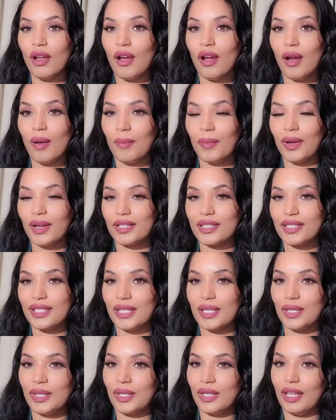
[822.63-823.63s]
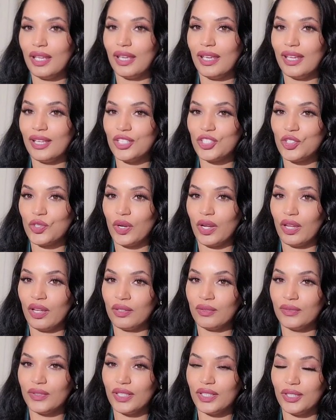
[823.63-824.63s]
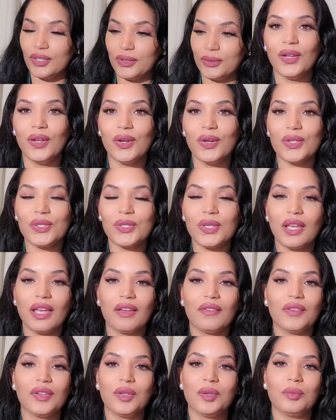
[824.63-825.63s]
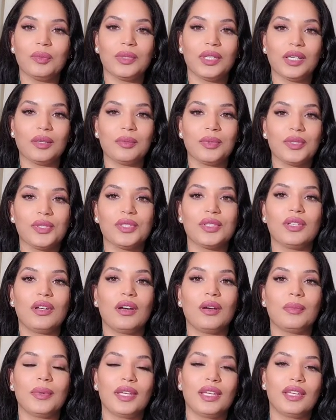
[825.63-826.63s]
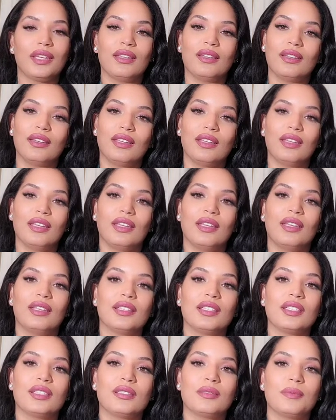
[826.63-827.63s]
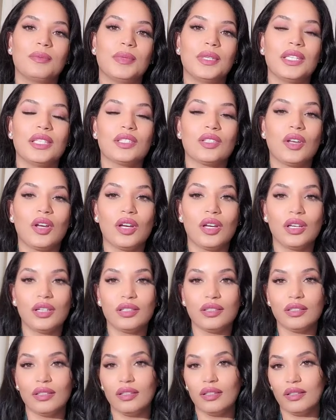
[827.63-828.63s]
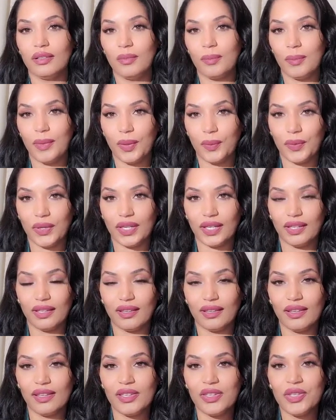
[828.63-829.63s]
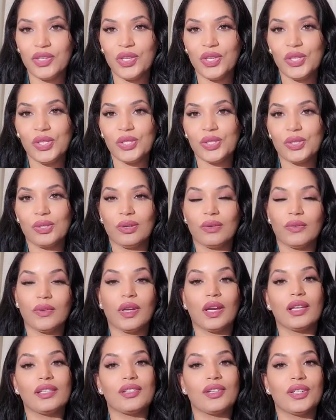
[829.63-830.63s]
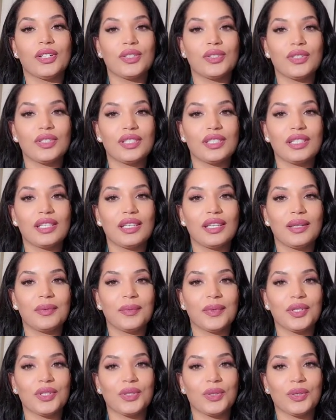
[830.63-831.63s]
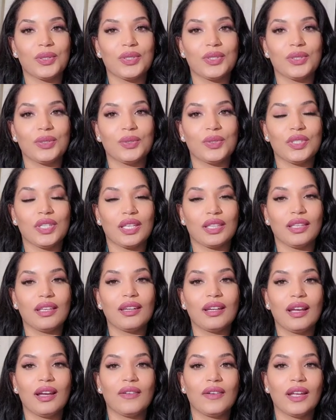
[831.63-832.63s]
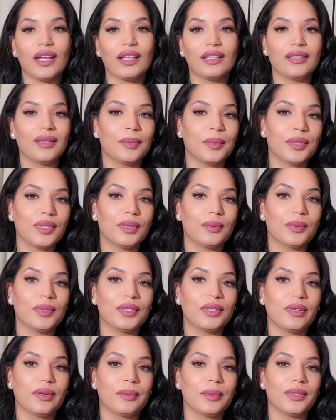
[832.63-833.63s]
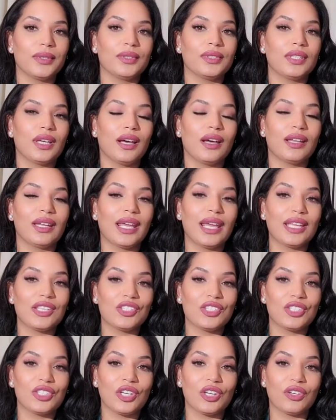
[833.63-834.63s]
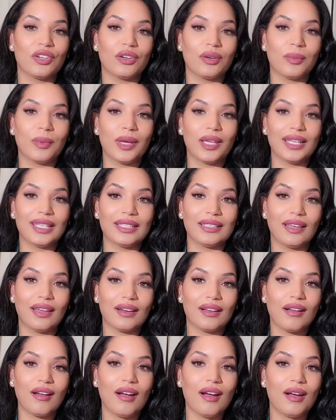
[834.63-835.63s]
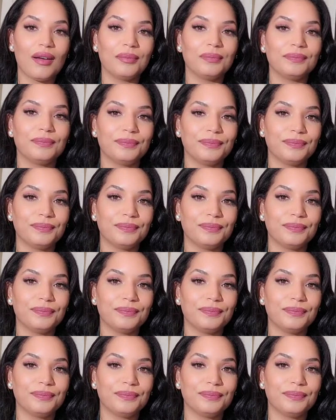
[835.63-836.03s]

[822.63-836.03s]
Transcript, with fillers: unboxing and try on video also I have a new blog post up and it speaks on my wedding so if you guys are interested, make sure to check that out at www.angiechandiramani.com.